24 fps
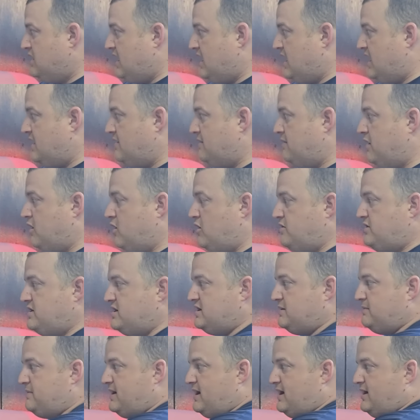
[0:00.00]
And I'm holding
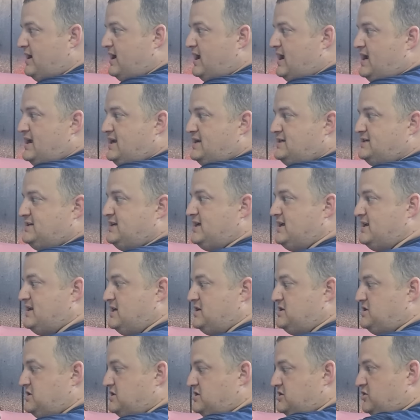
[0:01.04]
it about 8 to 10
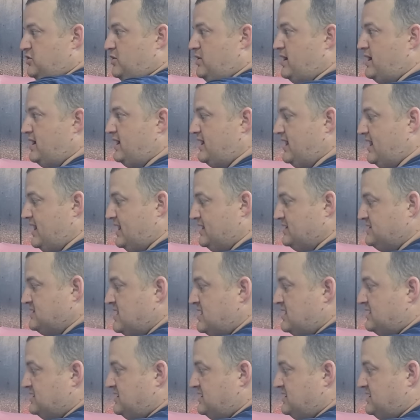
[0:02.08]
inches away, guys.